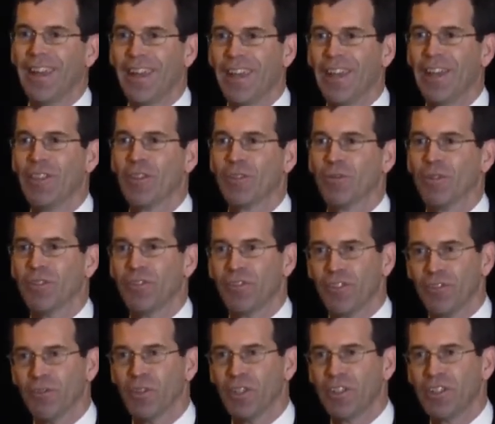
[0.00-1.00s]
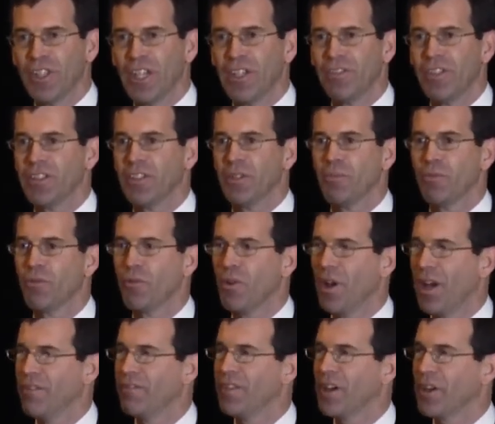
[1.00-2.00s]
and the recidivism
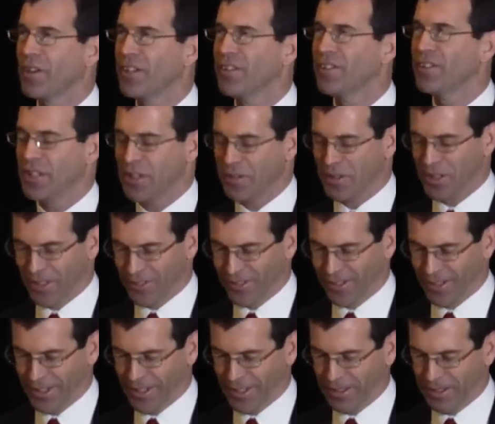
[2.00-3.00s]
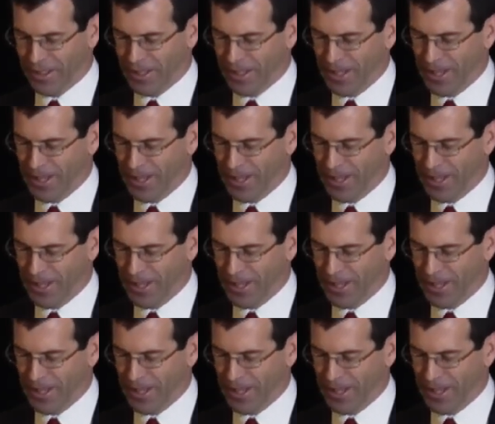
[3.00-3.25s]
front very seriously.